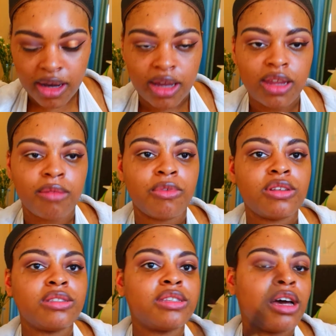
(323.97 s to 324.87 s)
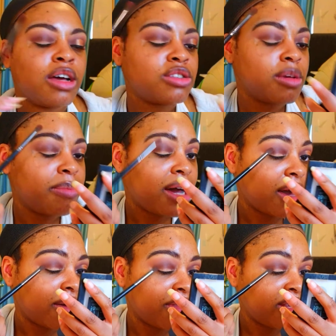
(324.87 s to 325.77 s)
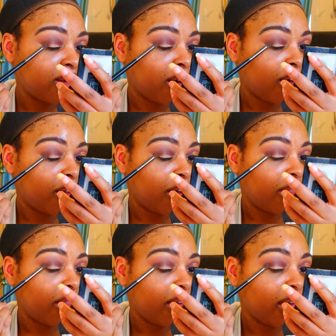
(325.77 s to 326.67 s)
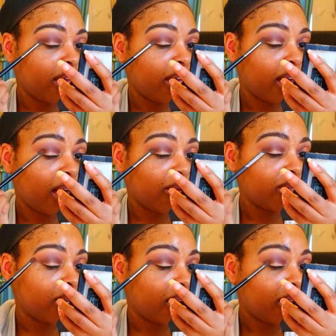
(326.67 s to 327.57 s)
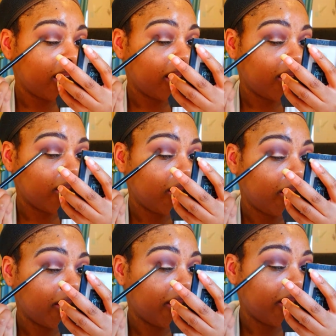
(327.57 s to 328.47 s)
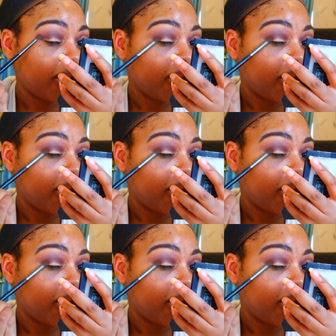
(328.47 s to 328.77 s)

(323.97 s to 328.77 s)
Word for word: And then I'm going to start to pat this on on the outer and inner corner.